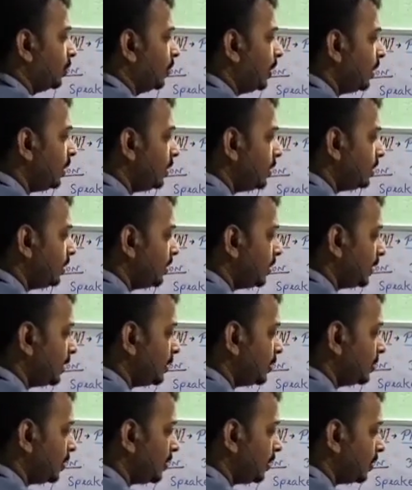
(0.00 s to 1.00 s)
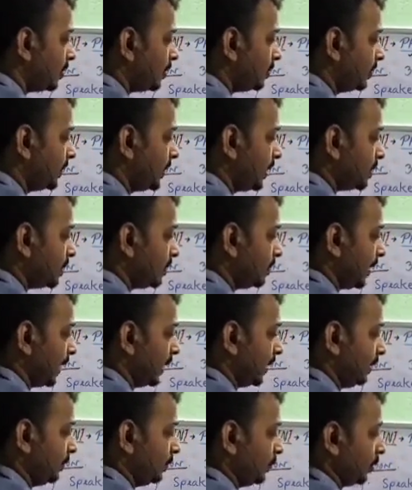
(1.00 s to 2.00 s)
What is the reason of this
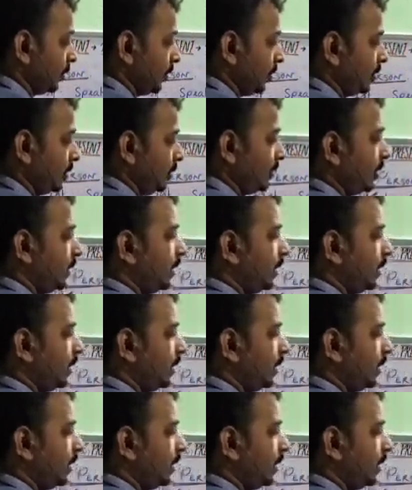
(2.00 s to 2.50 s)
many more?